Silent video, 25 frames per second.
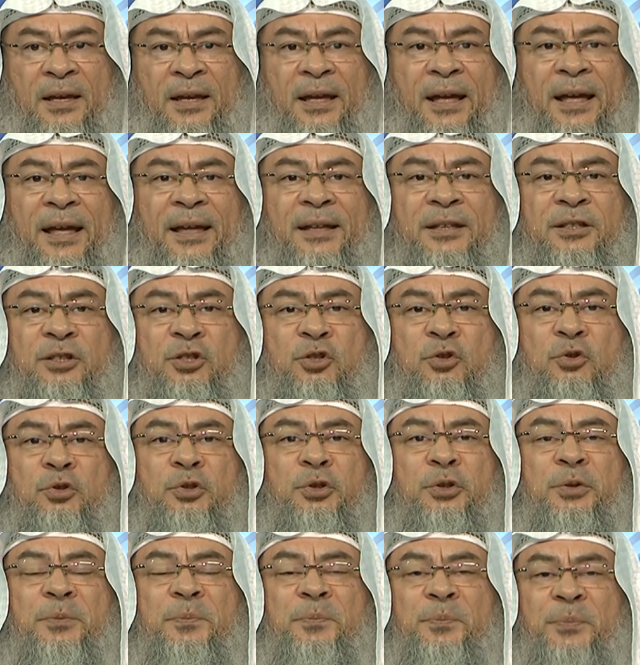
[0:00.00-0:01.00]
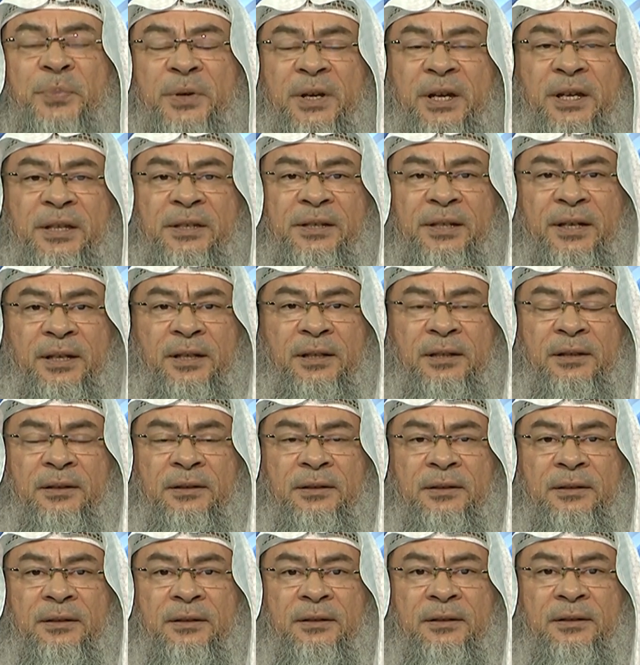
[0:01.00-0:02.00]
and you're competing
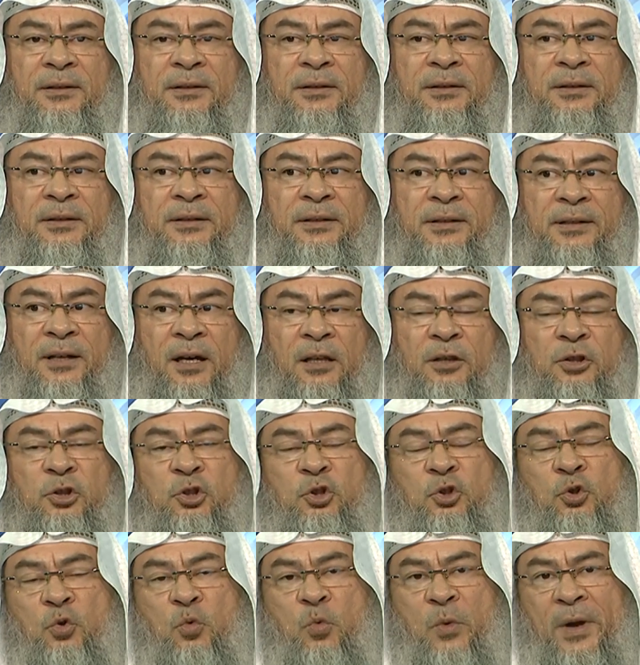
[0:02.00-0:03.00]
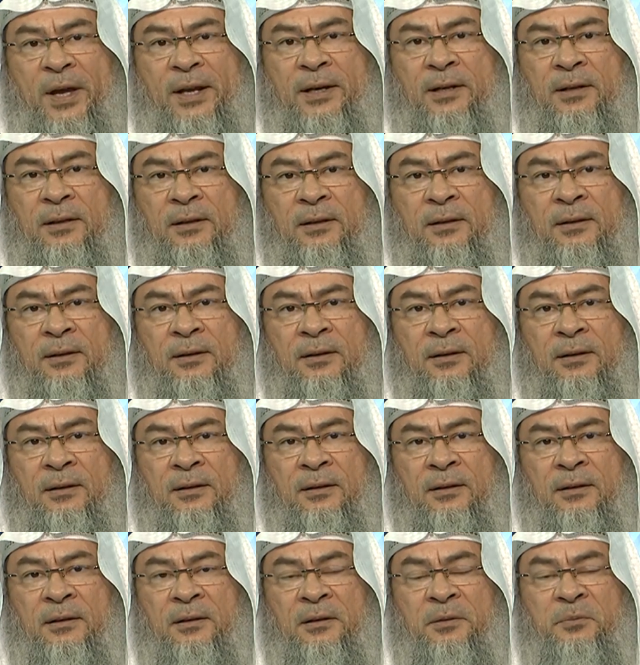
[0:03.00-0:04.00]
not to win,
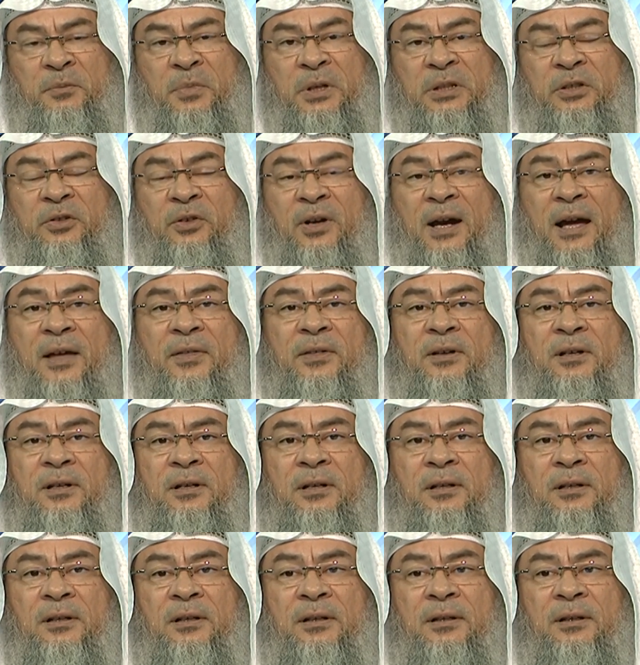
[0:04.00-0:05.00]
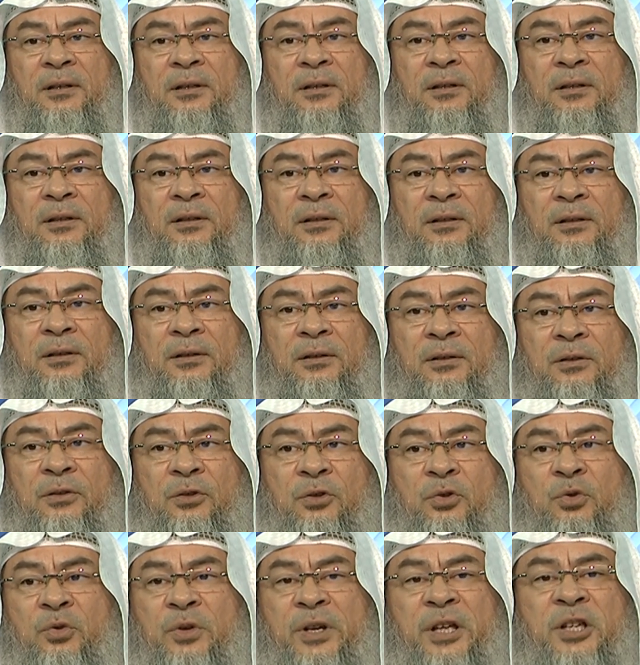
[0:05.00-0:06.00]
but rather
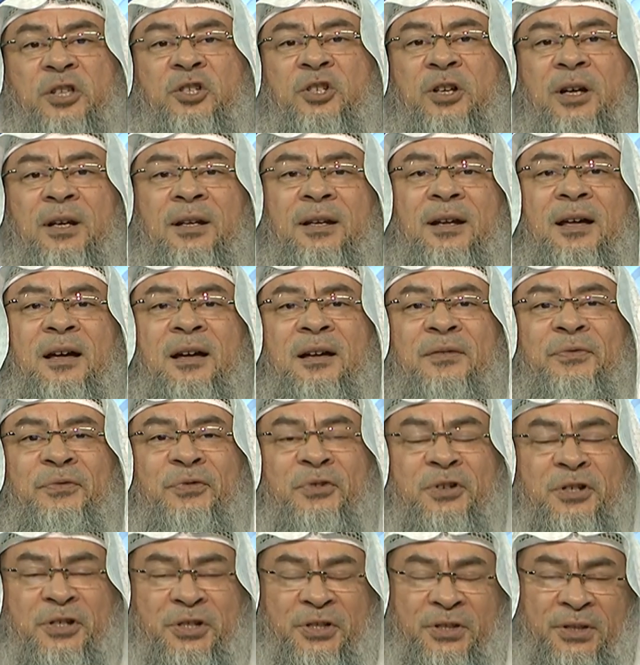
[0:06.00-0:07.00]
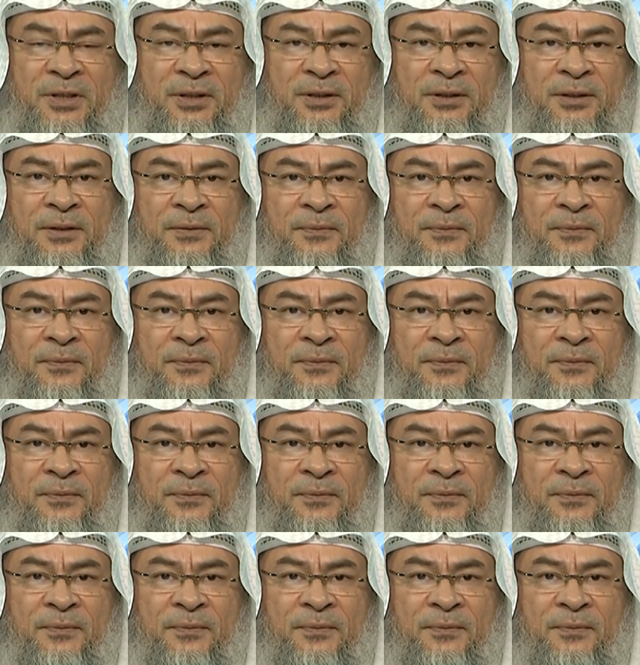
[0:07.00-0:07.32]
to reach Allah first